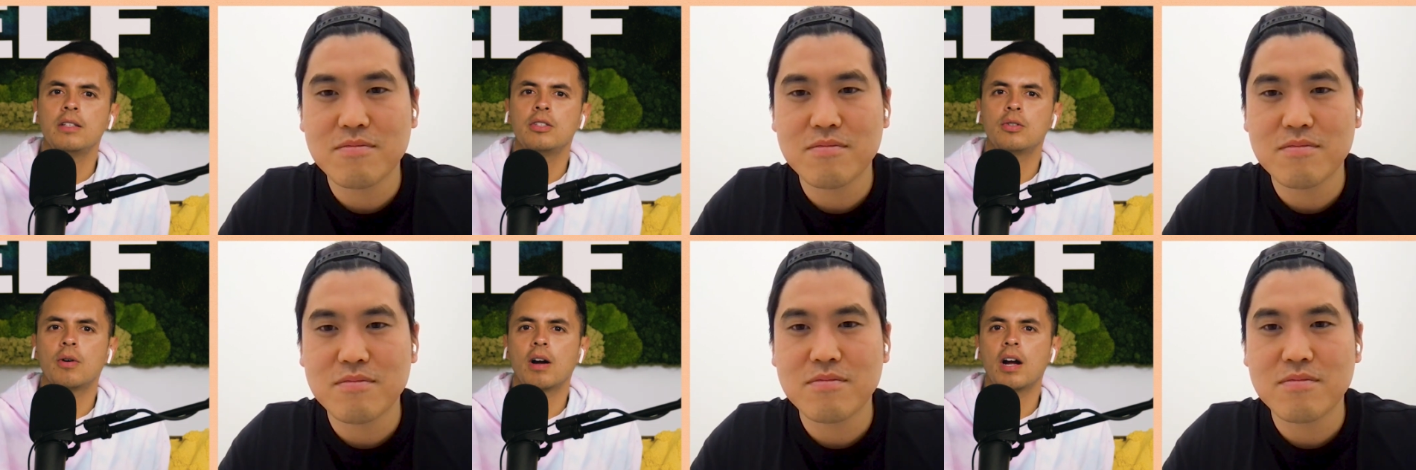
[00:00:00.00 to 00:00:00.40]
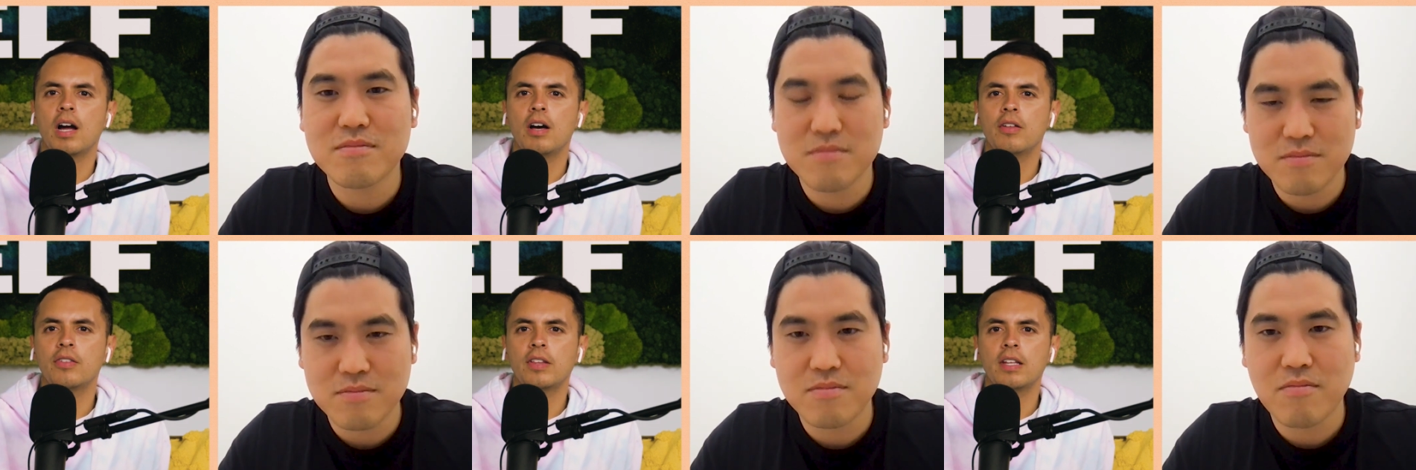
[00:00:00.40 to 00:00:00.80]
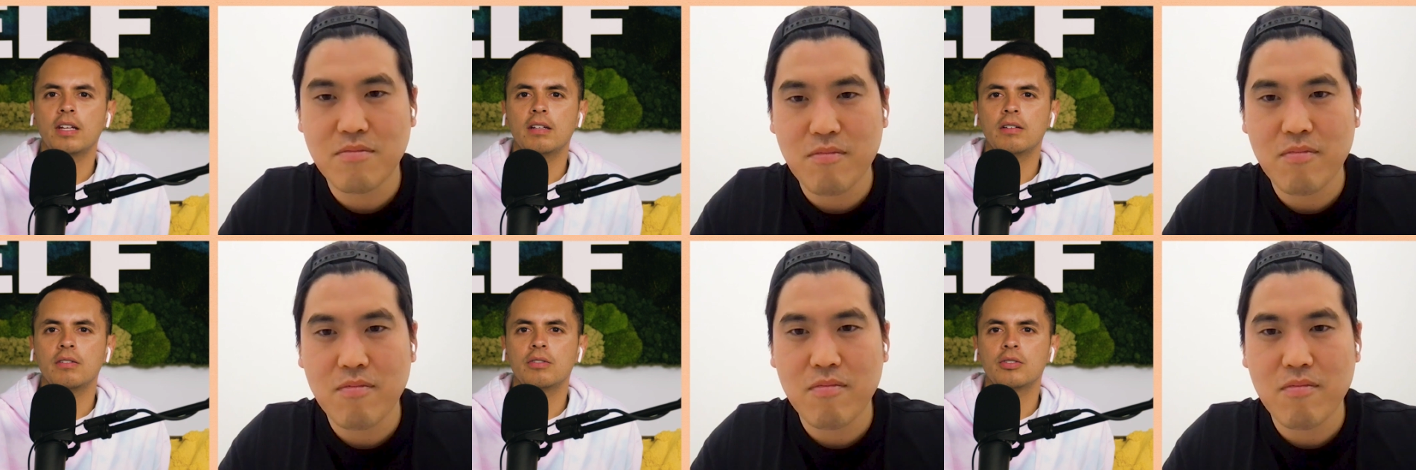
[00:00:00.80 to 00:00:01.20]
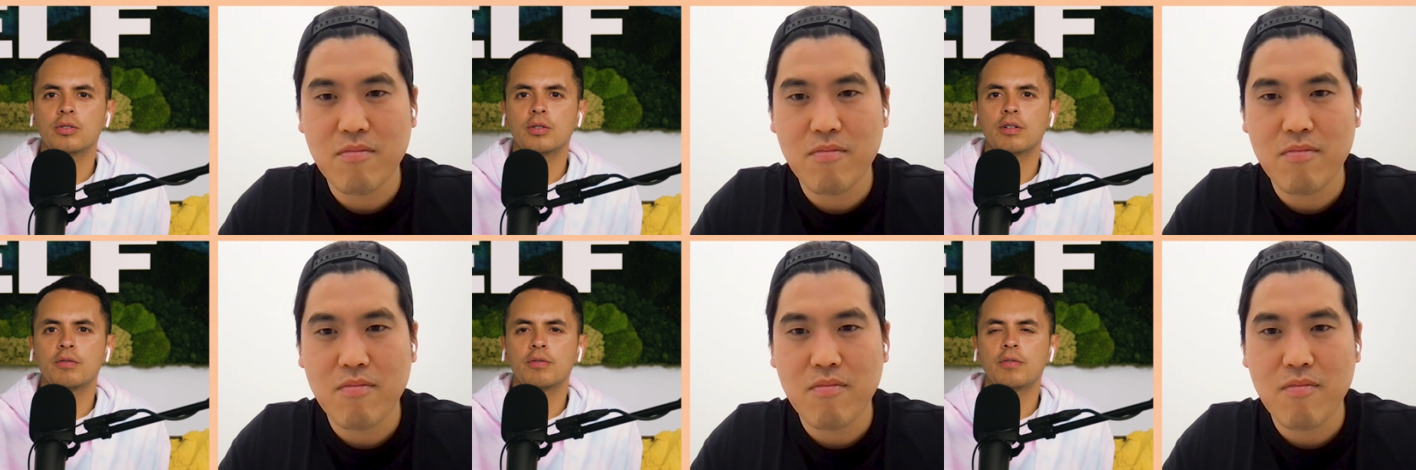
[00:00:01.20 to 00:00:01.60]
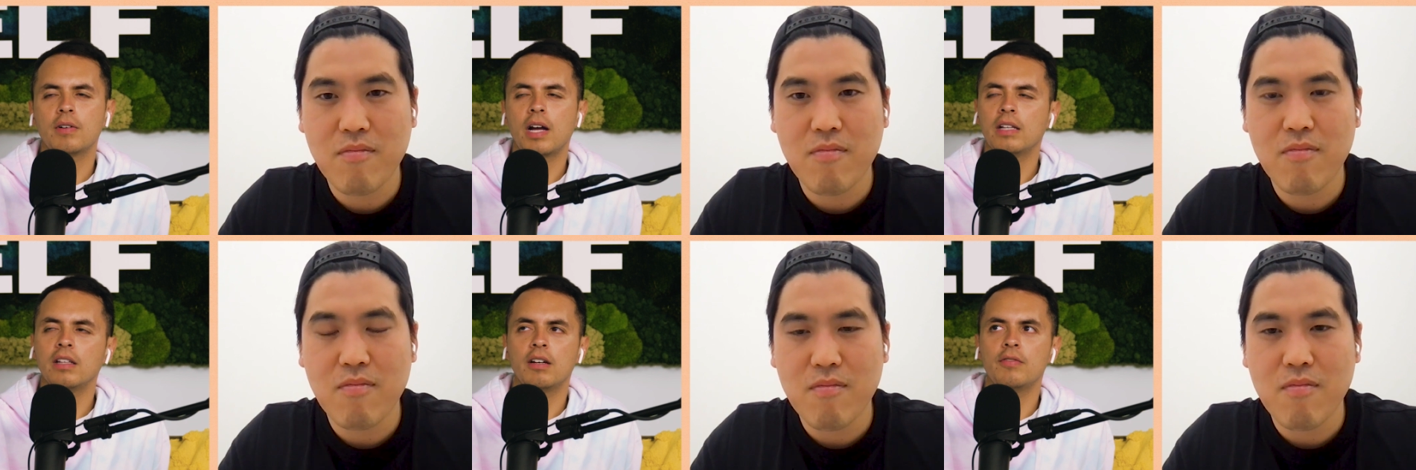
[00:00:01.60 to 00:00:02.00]
Speaker 1: to our health that sort of
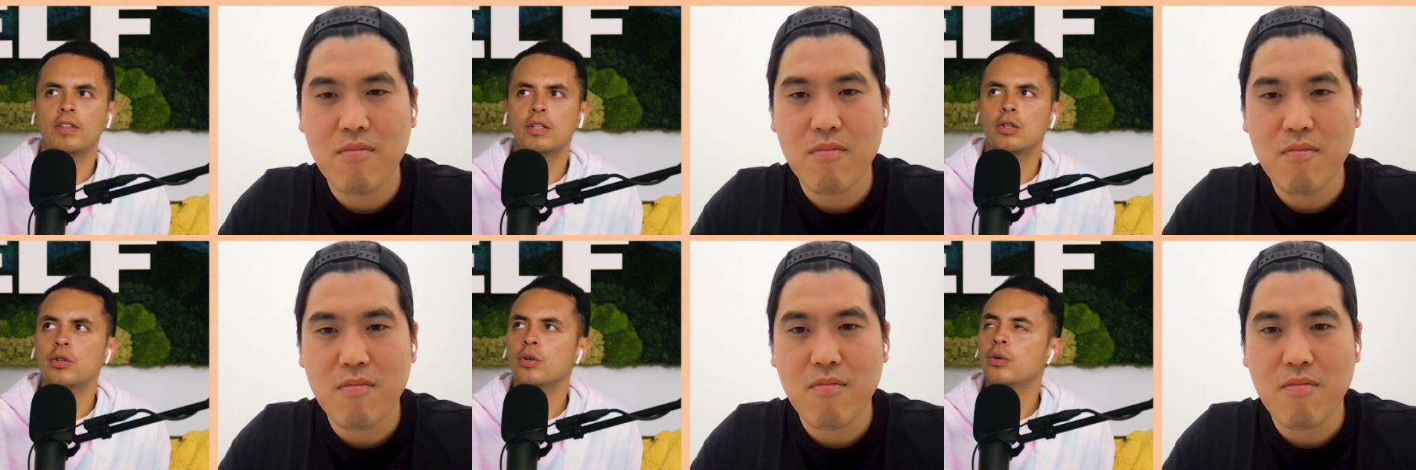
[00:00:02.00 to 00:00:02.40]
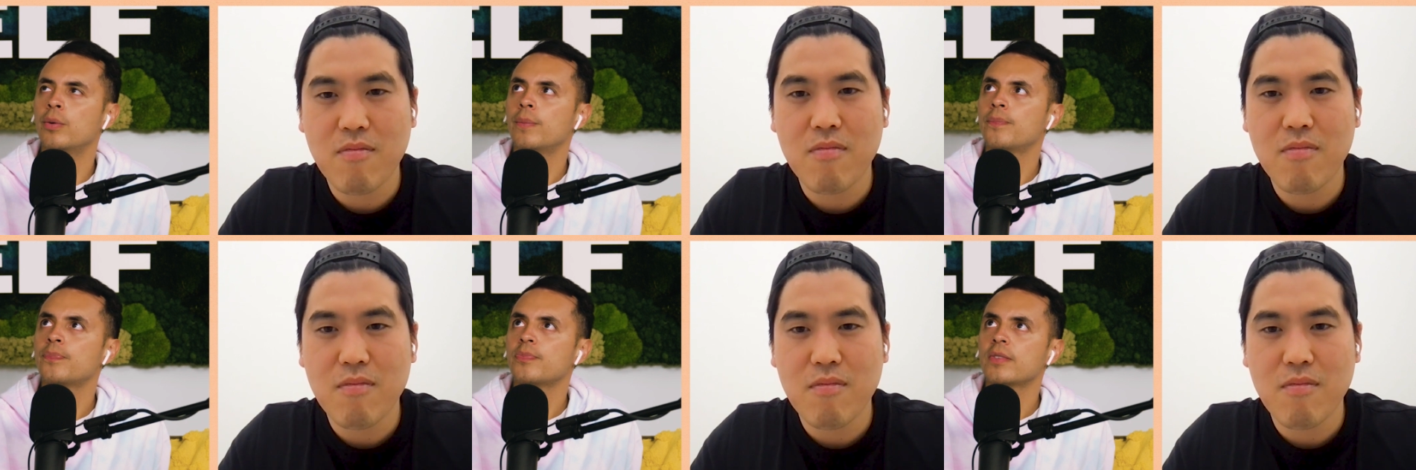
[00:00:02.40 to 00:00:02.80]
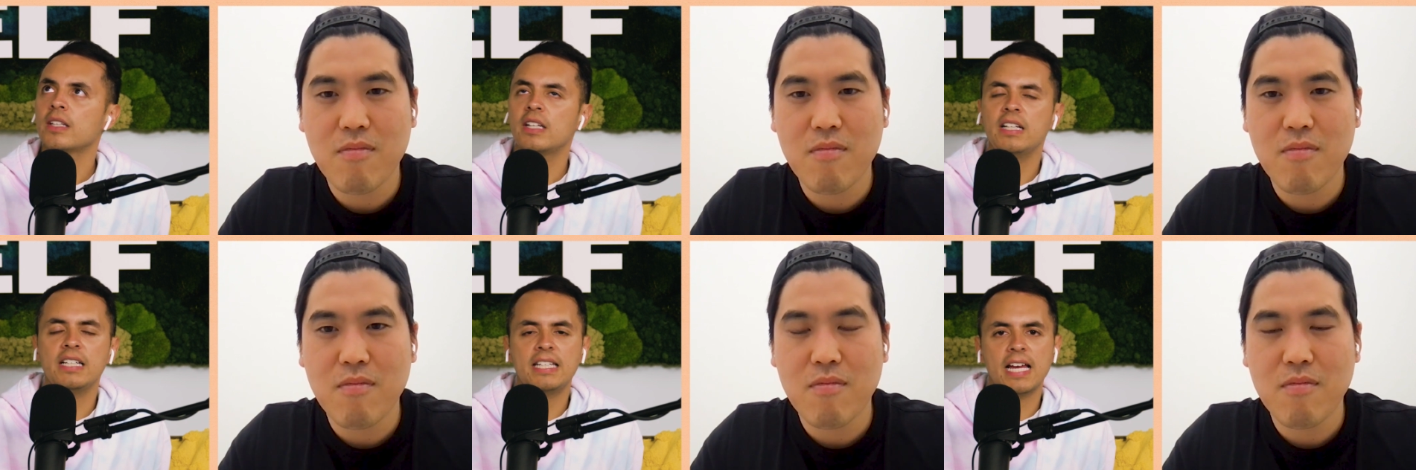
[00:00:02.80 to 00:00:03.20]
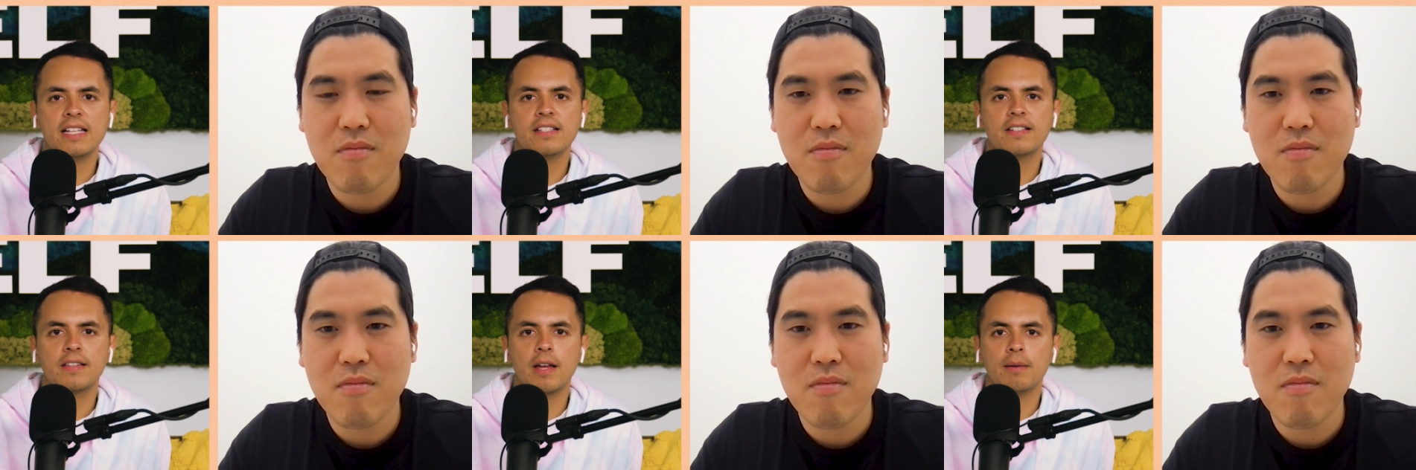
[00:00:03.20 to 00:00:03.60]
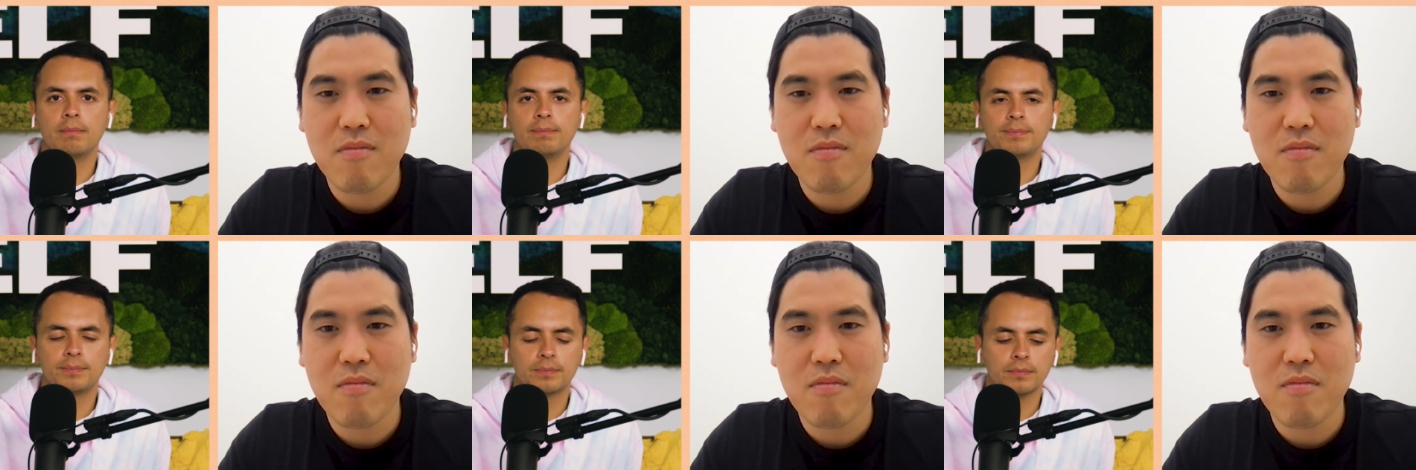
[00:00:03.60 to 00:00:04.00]
I love that you condense them